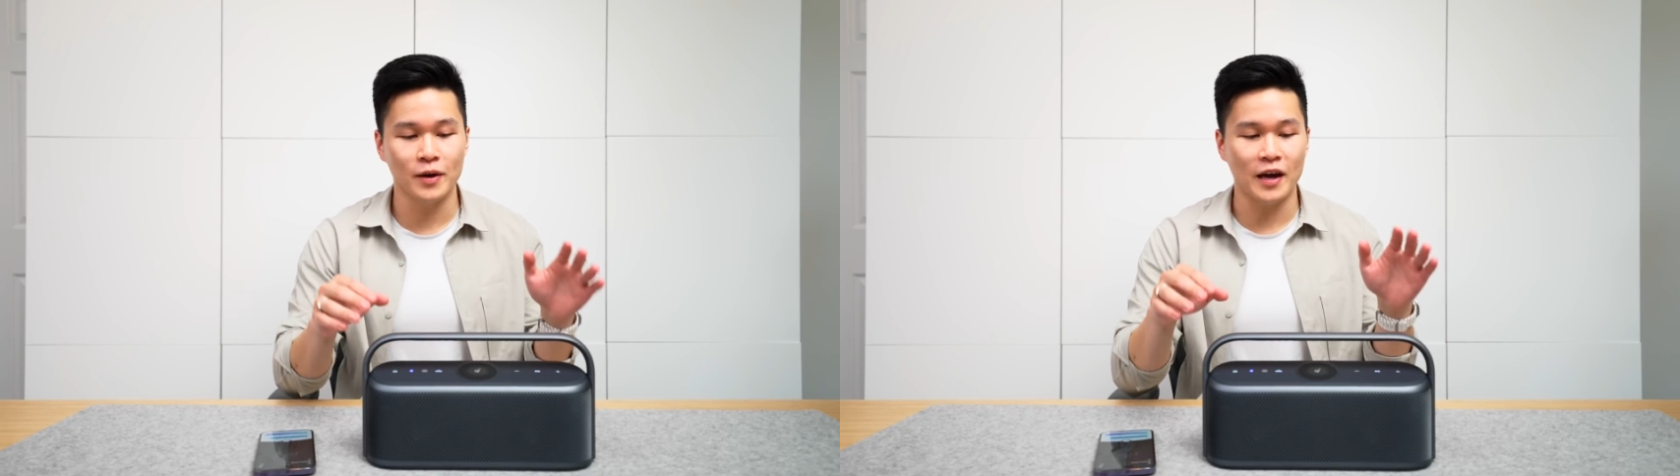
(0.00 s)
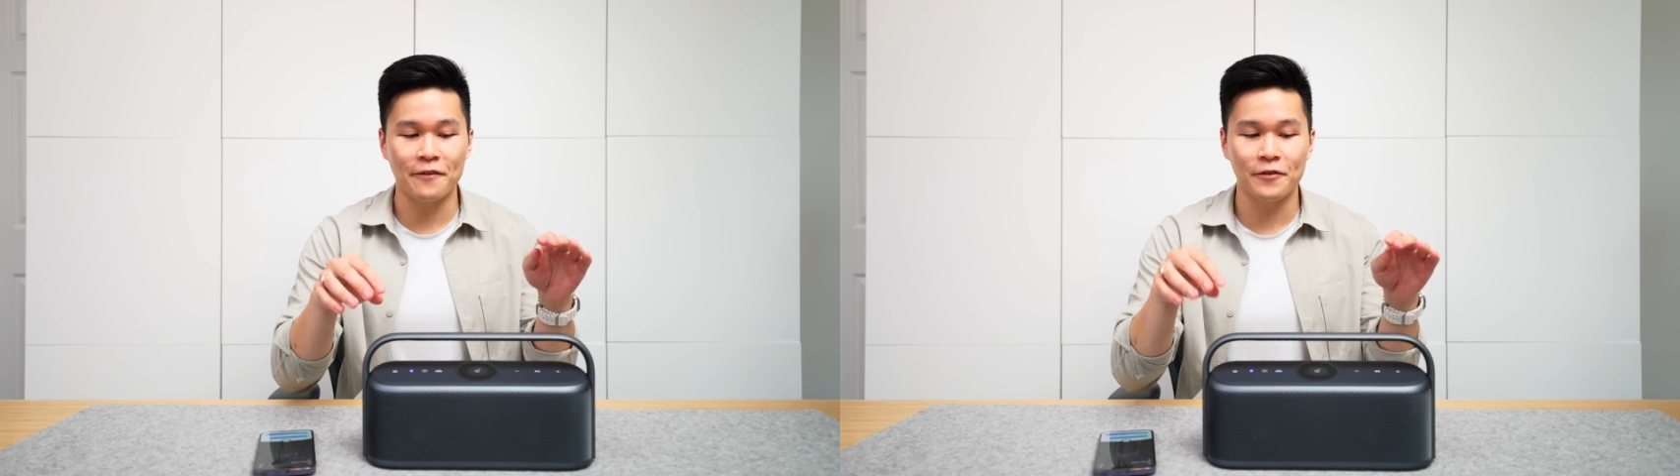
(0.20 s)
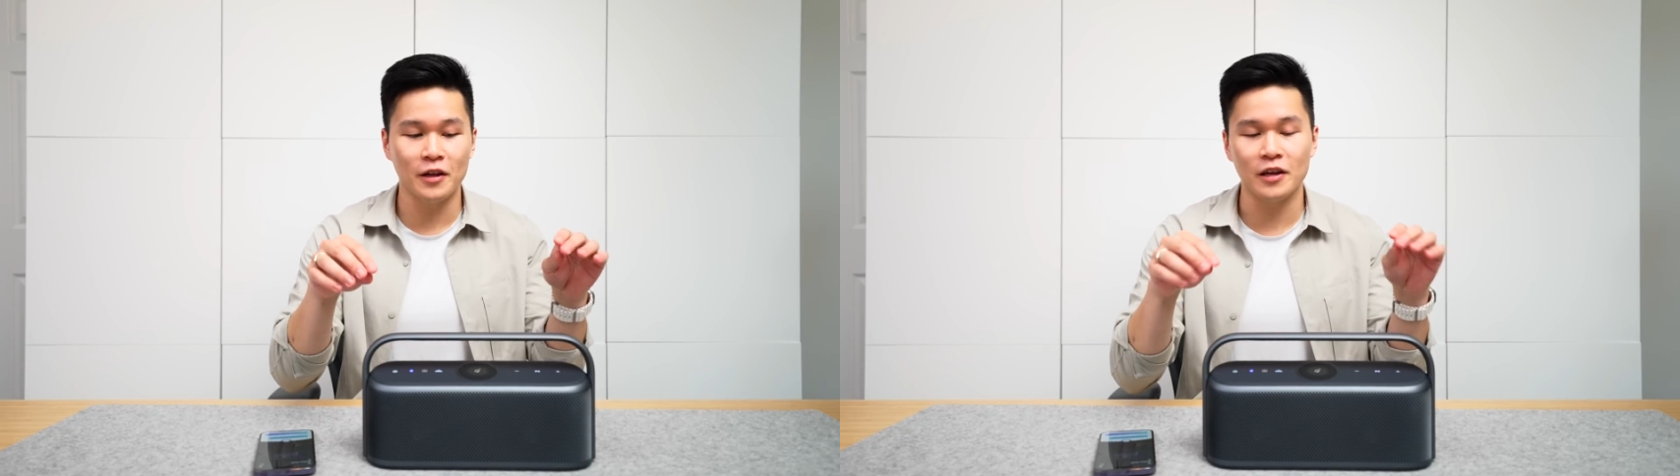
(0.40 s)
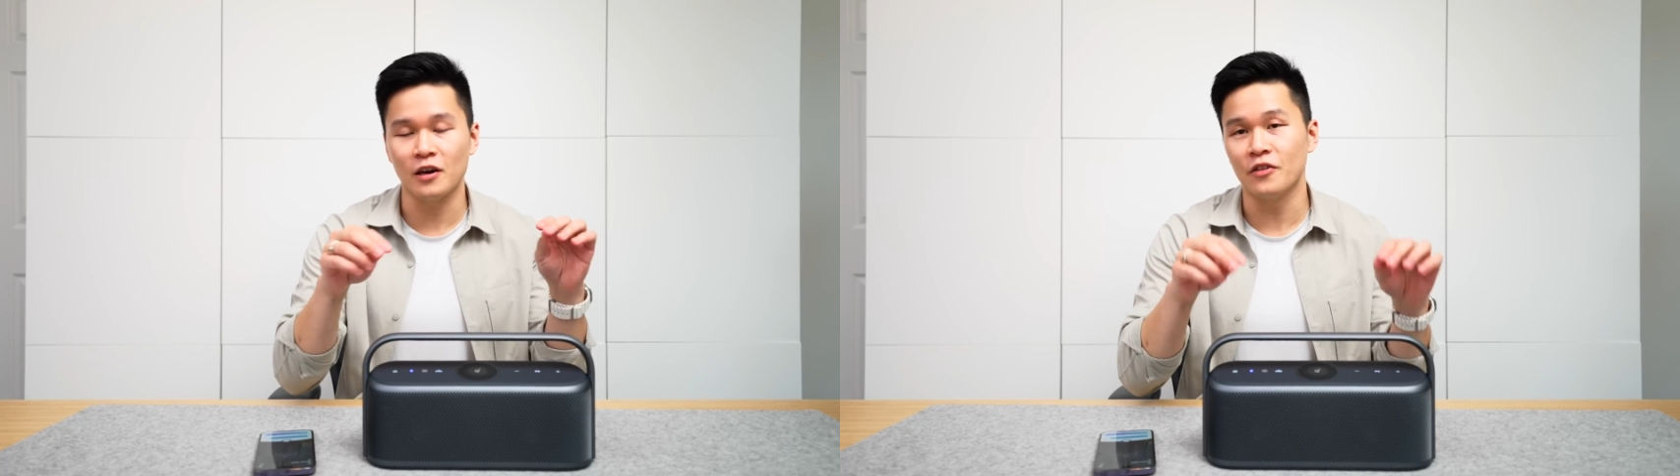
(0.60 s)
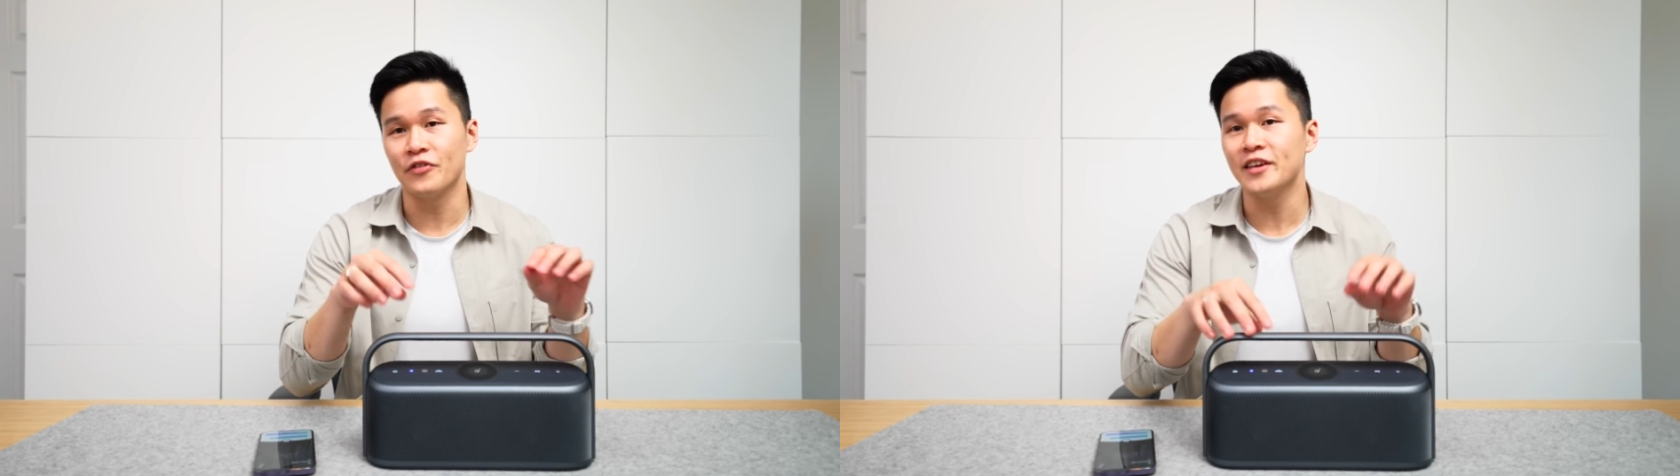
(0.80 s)
But I feel like
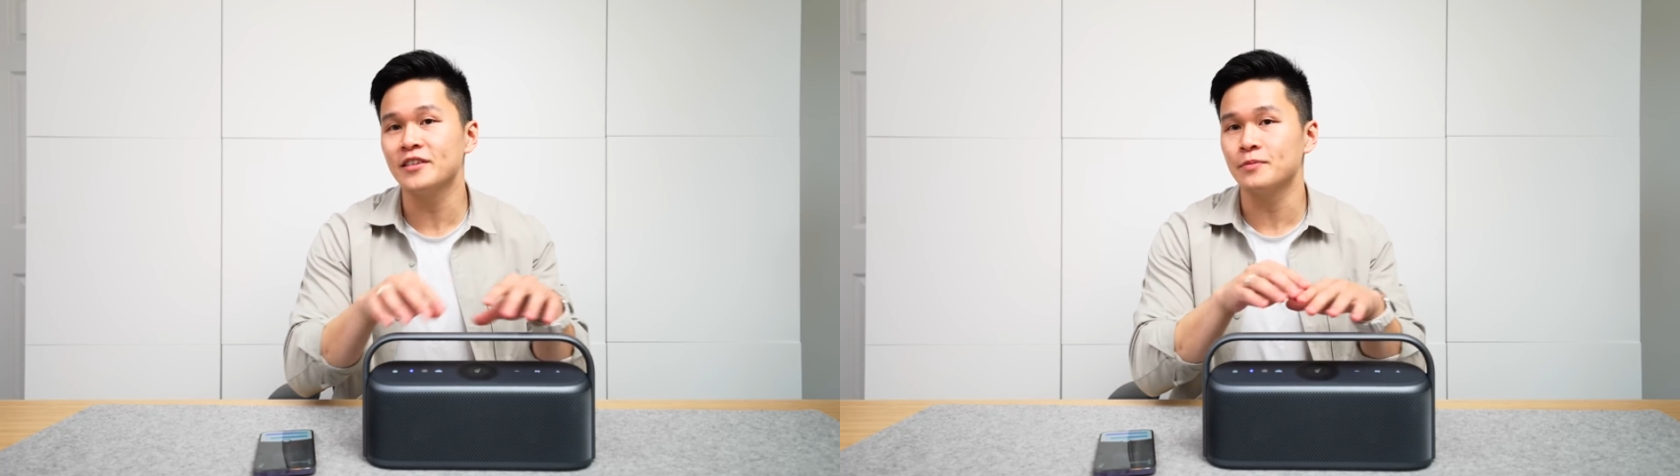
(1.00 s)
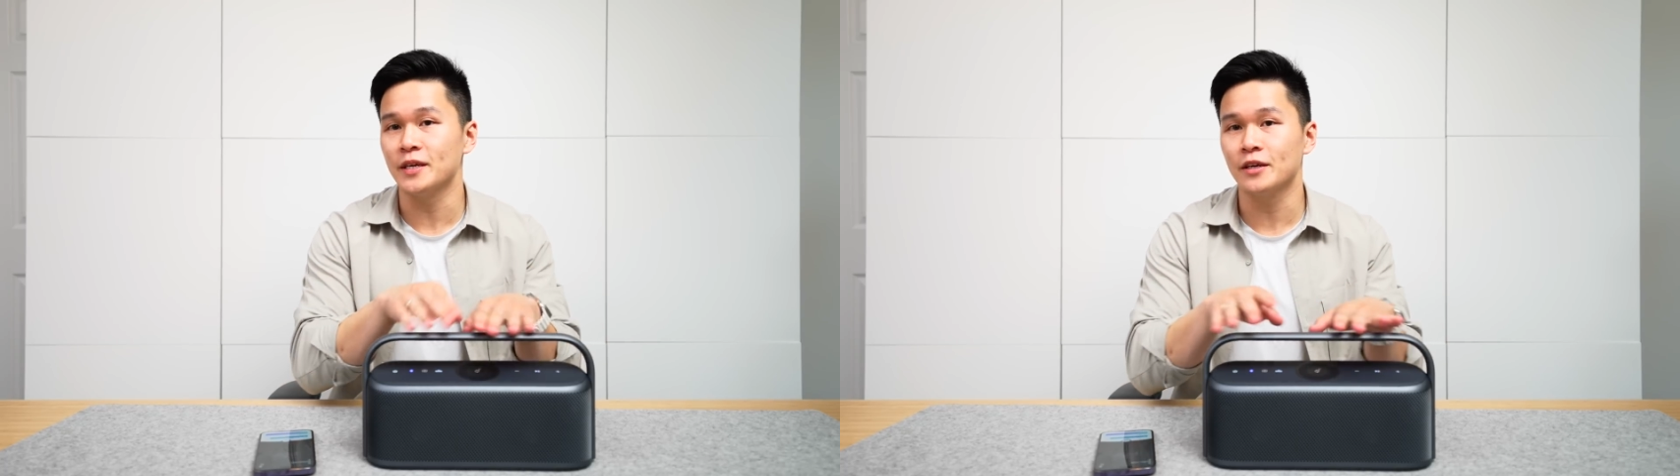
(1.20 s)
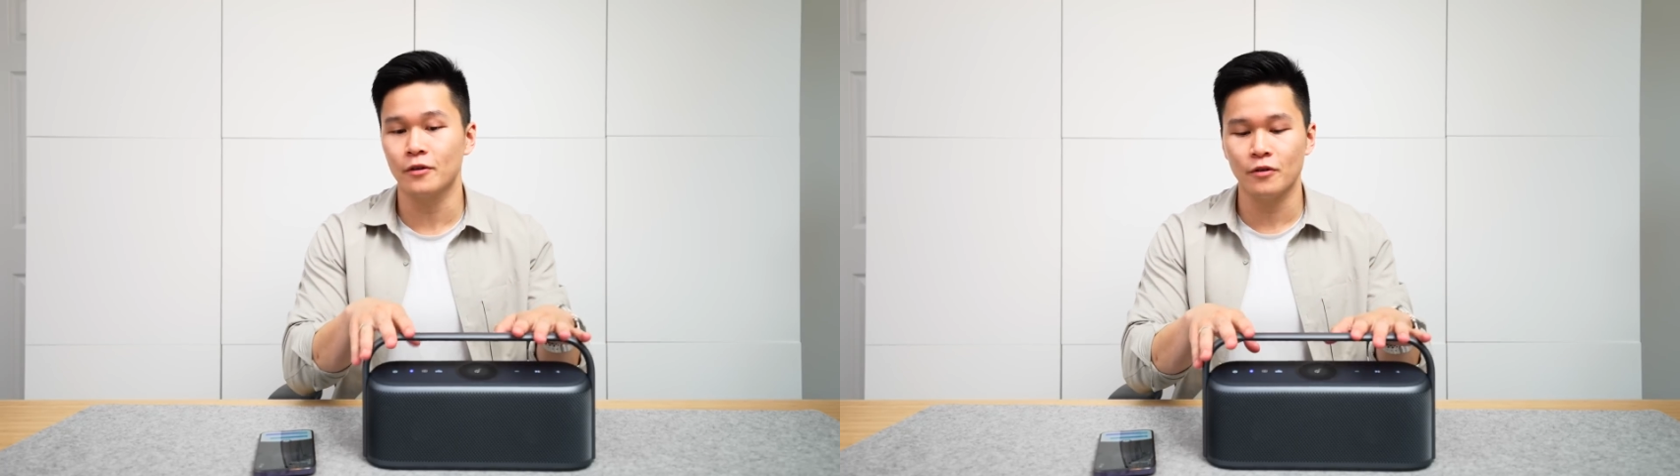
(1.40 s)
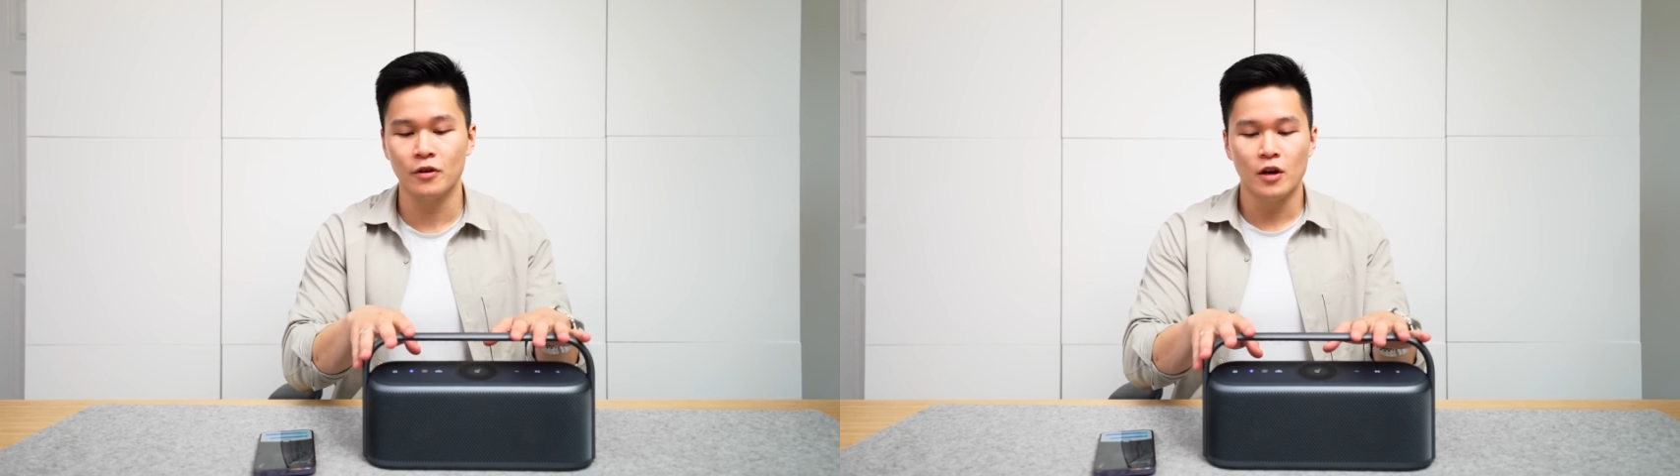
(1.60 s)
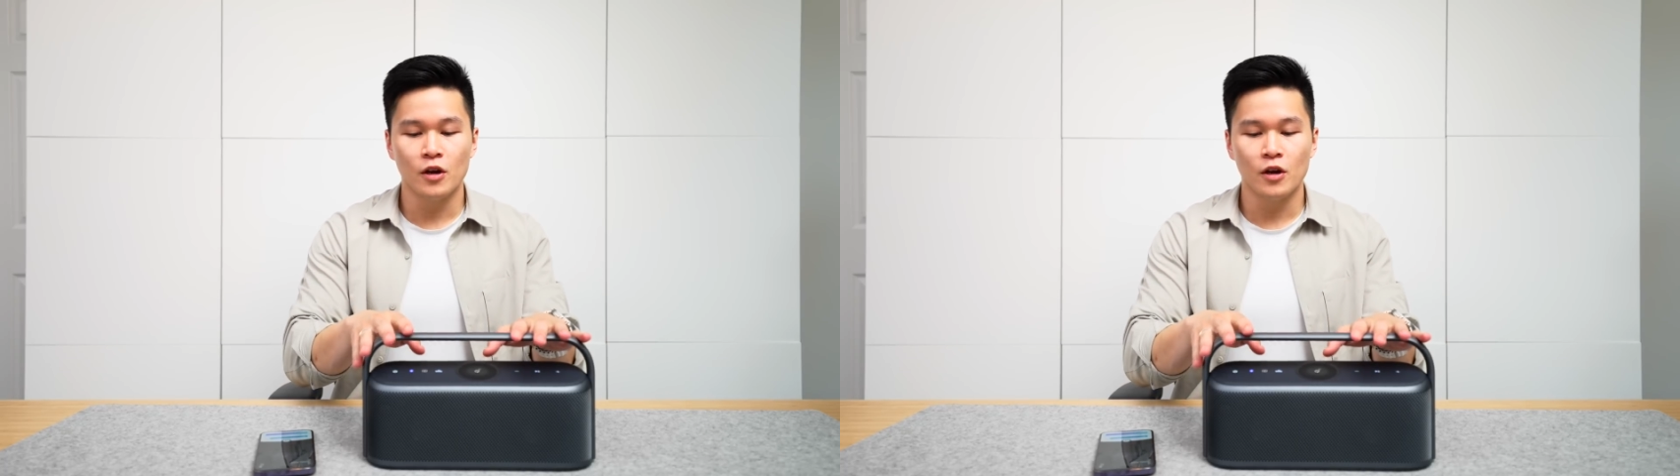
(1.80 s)
on this speaker,